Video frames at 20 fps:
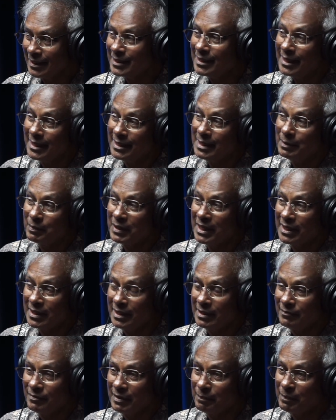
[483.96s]
Luckily, I didn't apply
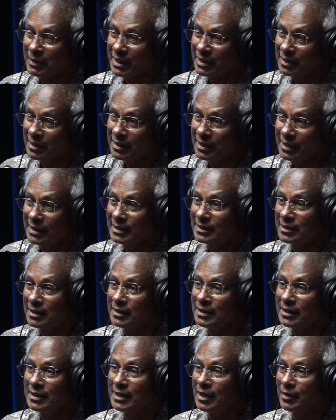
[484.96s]
earlier. If I applied earlier and
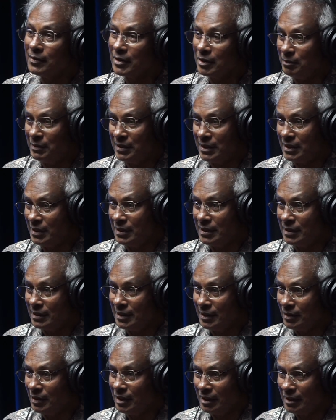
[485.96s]
turned it down, I'd be turned,
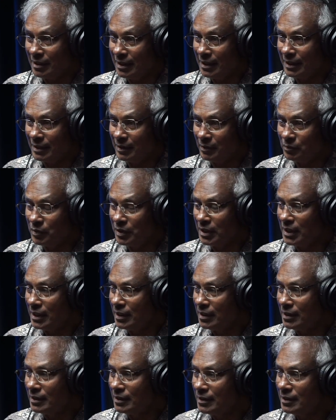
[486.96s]
you know, I won't get
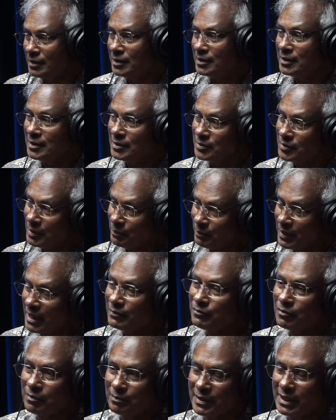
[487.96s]
it. So I
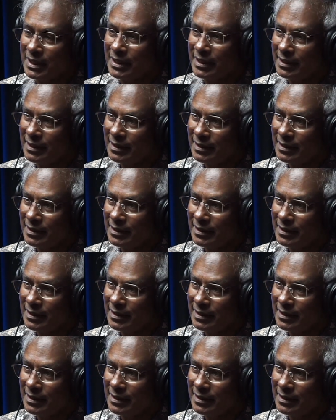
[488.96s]
applied from there